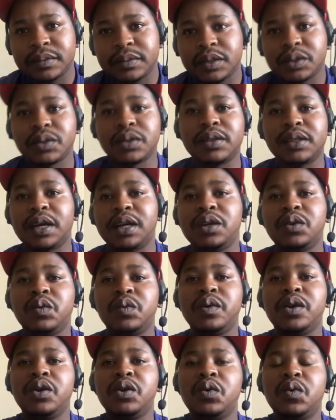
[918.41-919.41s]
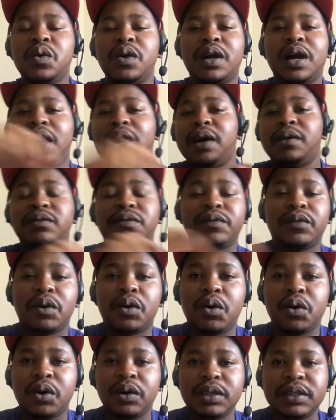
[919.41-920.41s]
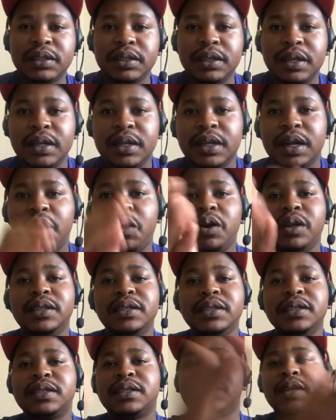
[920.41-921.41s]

so that we will look out for all this